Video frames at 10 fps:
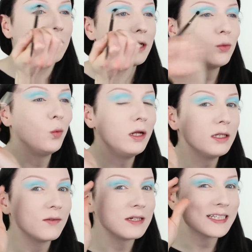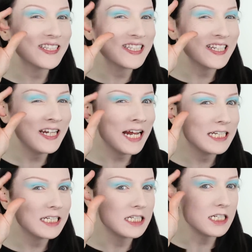it will give us
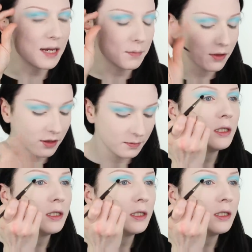slight depth